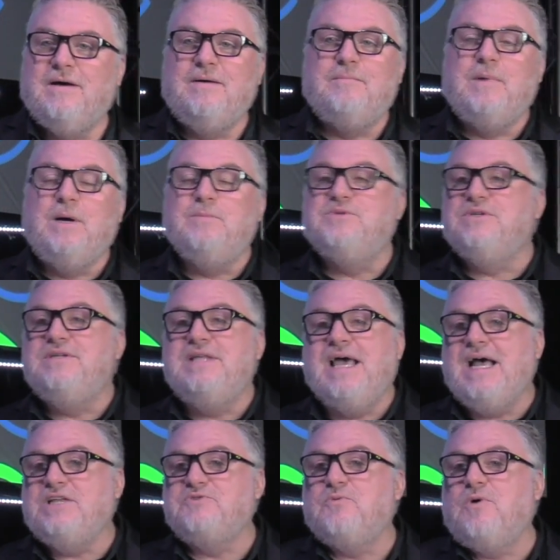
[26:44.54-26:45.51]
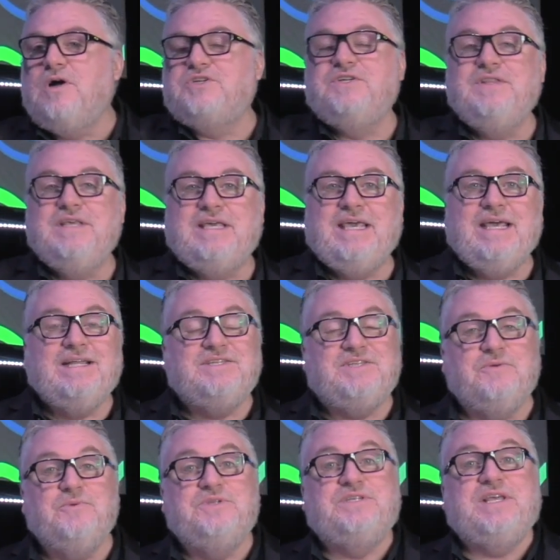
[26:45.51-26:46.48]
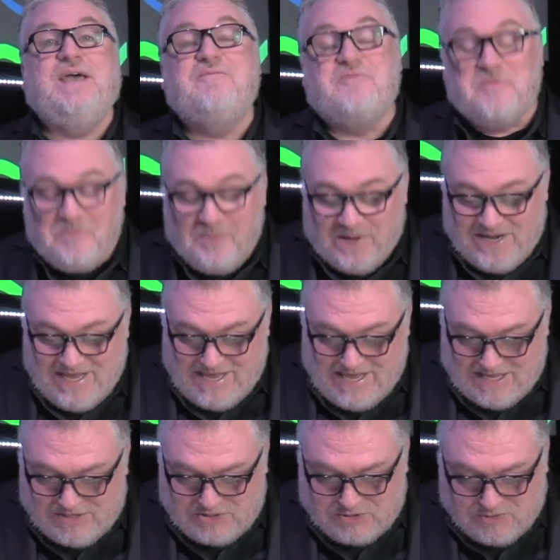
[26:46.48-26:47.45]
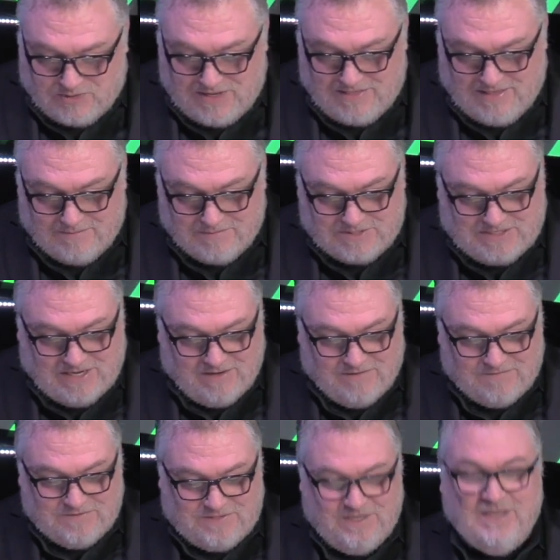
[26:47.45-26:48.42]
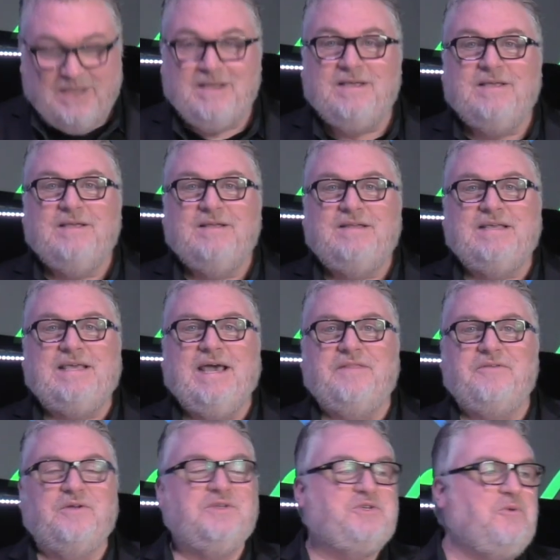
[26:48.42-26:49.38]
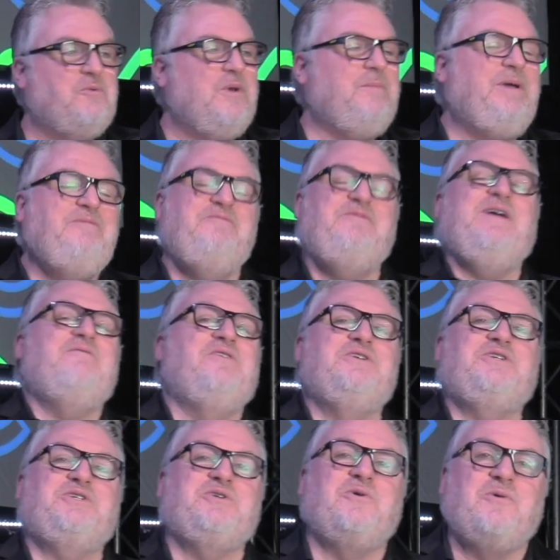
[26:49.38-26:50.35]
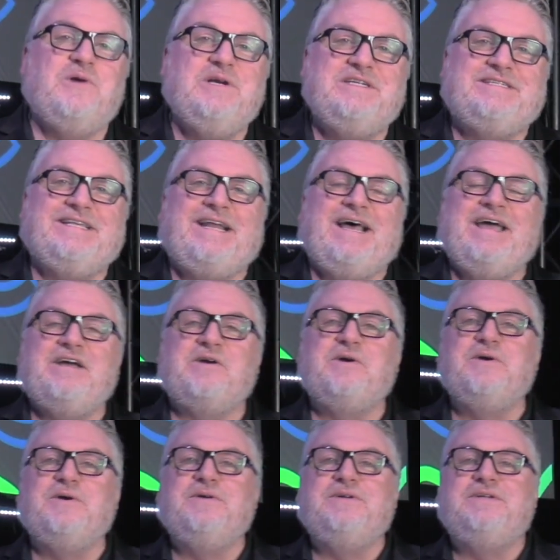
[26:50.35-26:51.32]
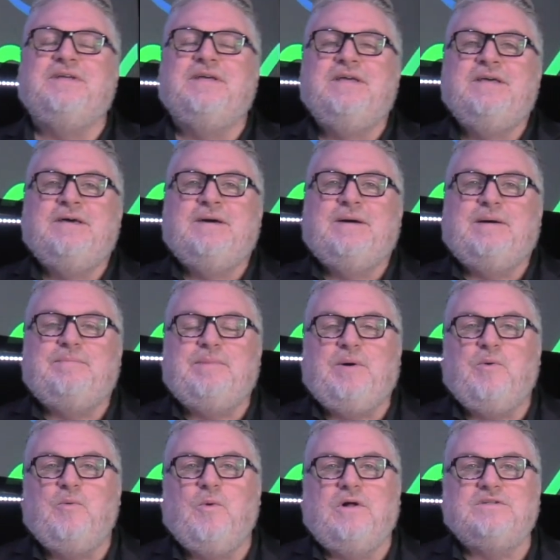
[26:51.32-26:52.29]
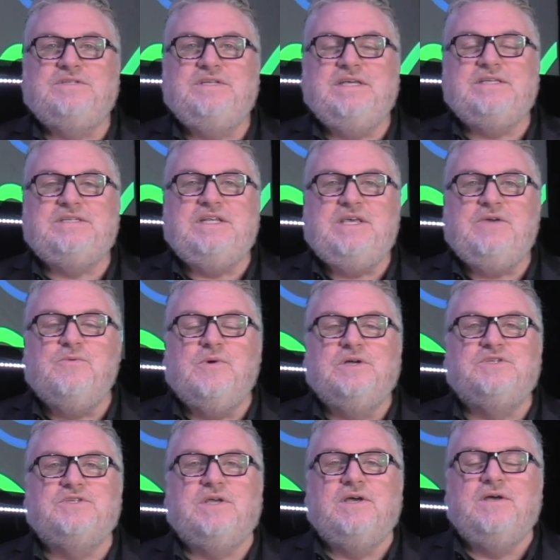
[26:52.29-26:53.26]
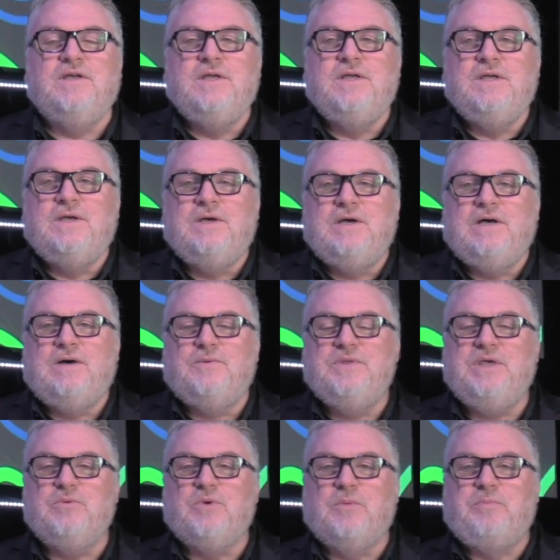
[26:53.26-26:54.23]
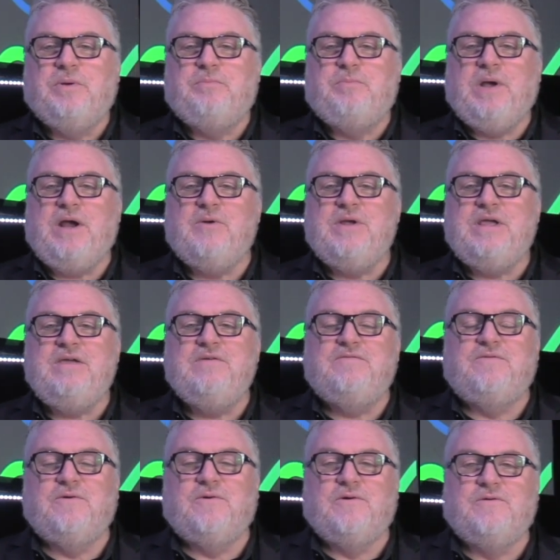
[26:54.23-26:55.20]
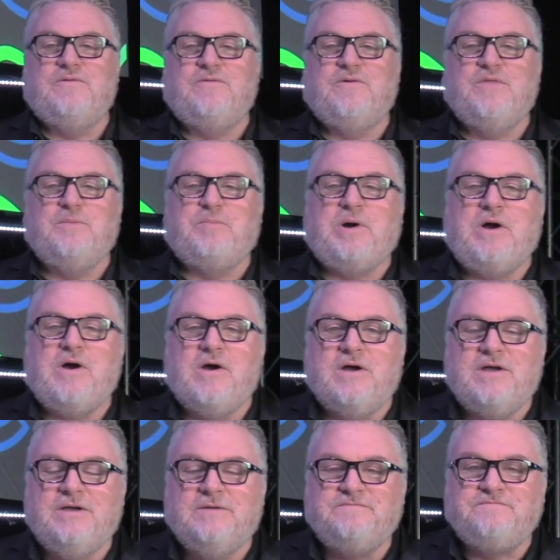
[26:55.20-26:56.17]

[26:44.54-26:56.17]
moms and dads watching the kids, it was everybody enjoying themselves together. And so one of my favorite stories that I heard about Walt Disney was when they were preparing for the park,